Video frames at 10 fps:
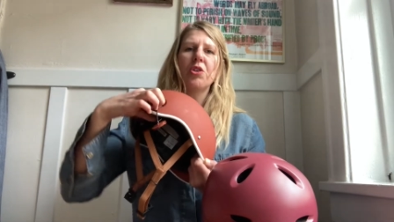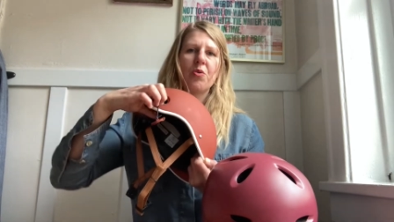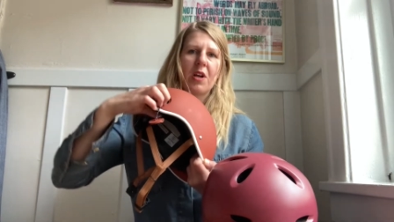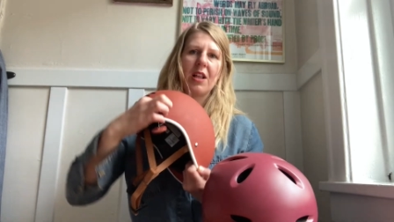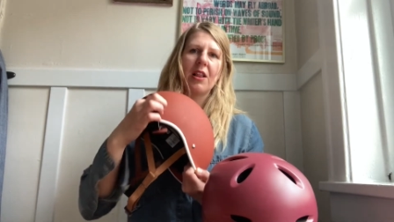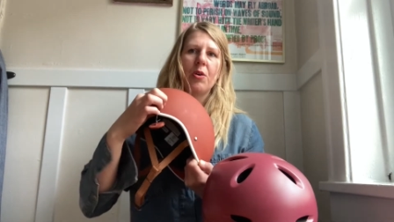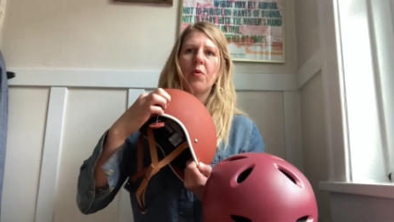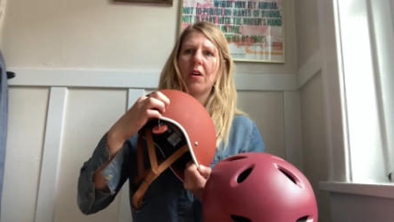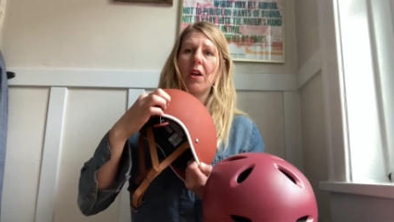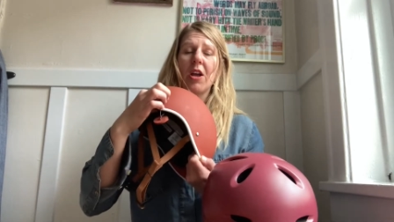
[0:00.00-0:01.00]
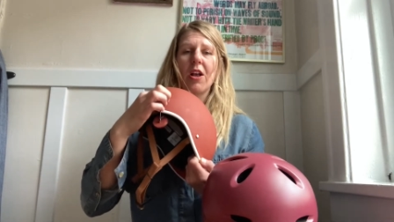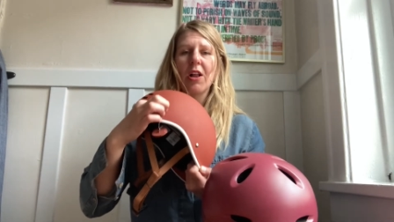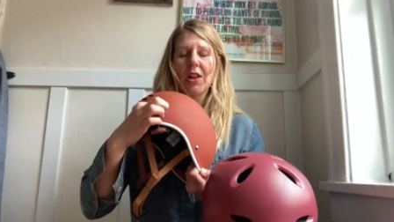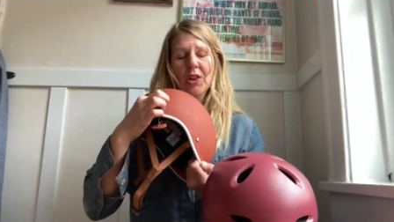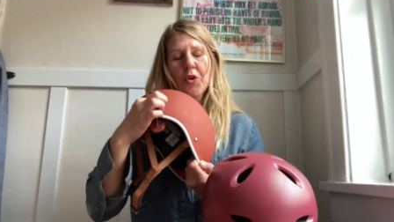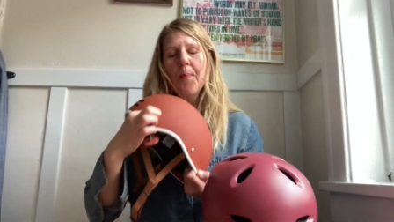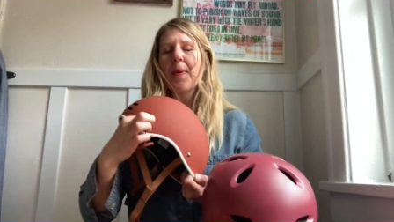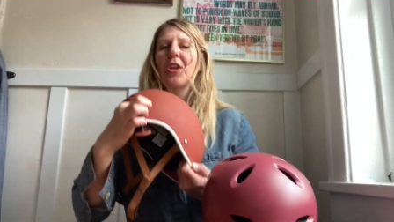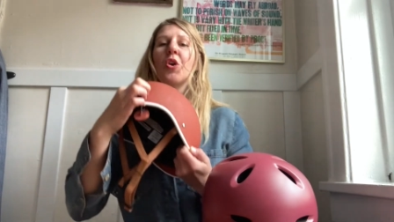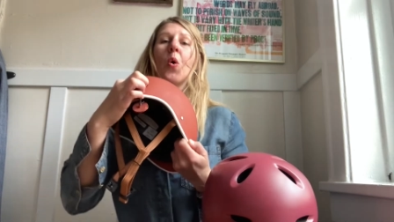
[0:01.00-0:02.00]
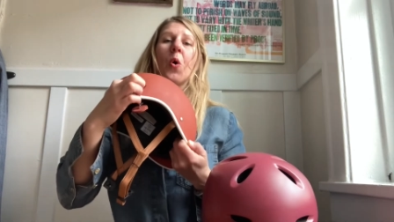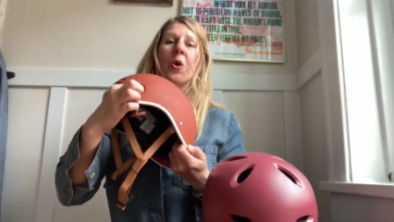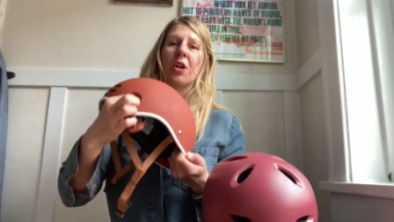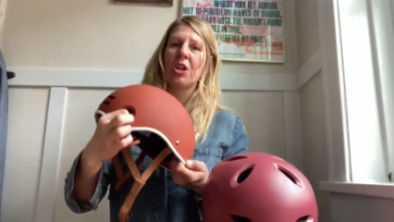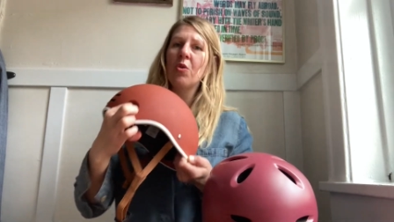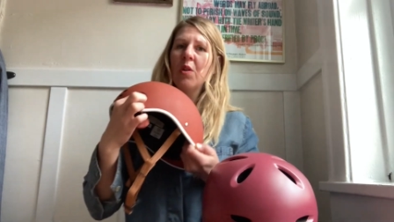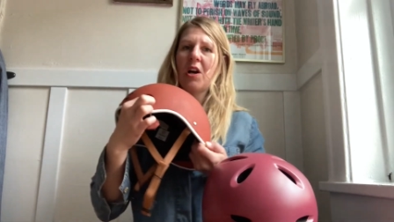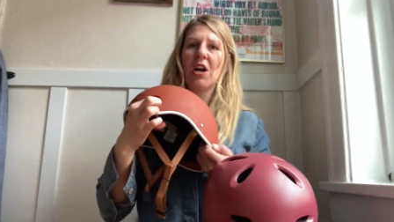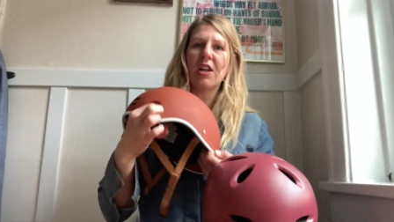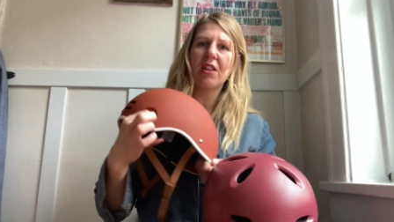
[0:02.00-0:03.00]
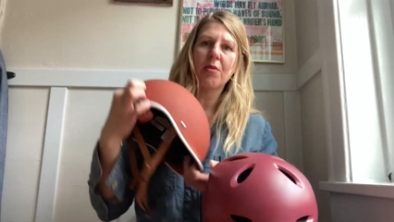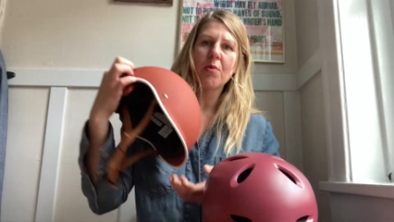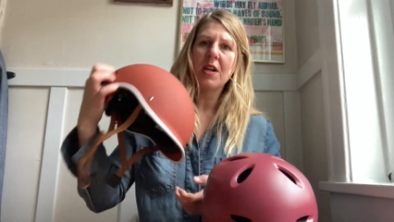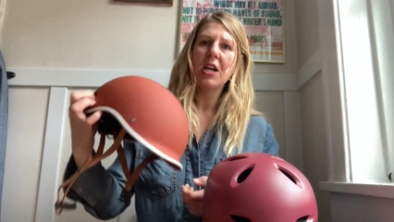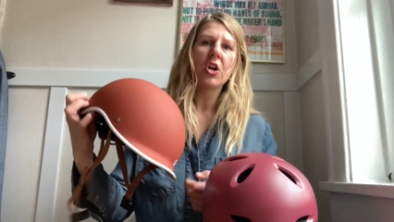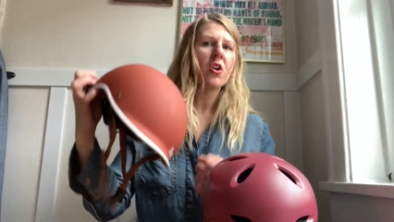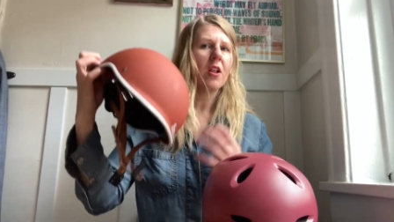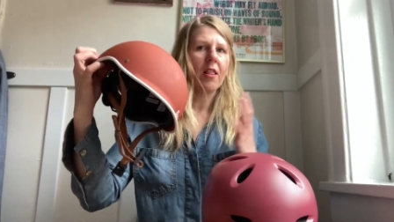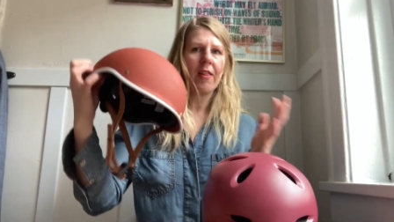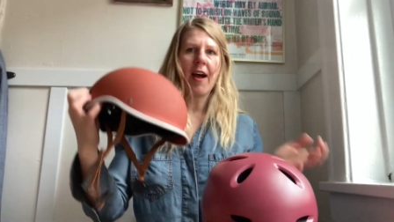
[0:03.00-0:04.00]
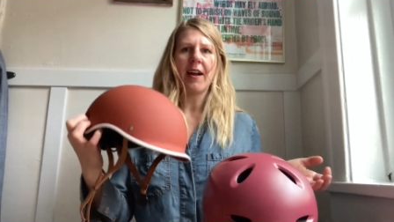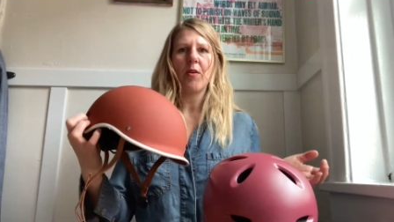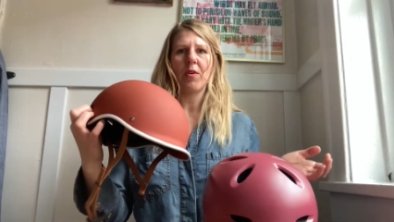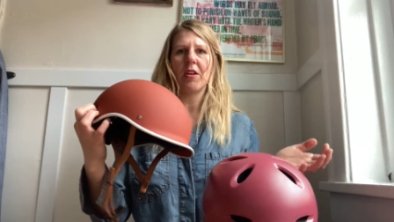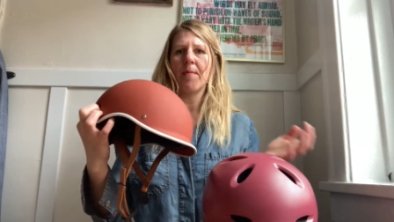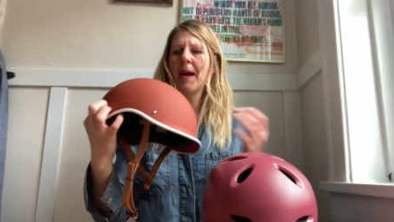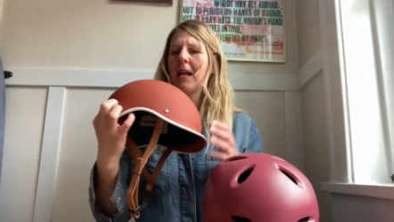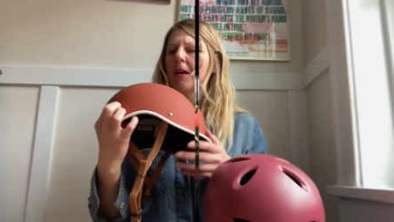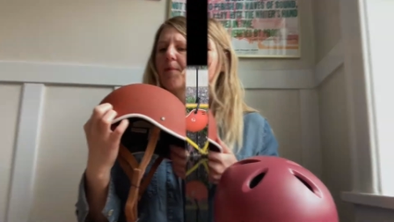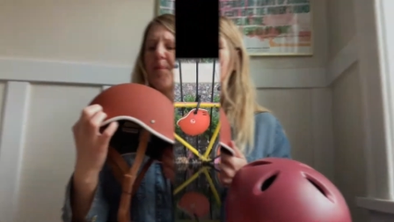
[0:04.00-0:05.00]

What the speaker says: You can loop your U-lock through here, lock it with your bike,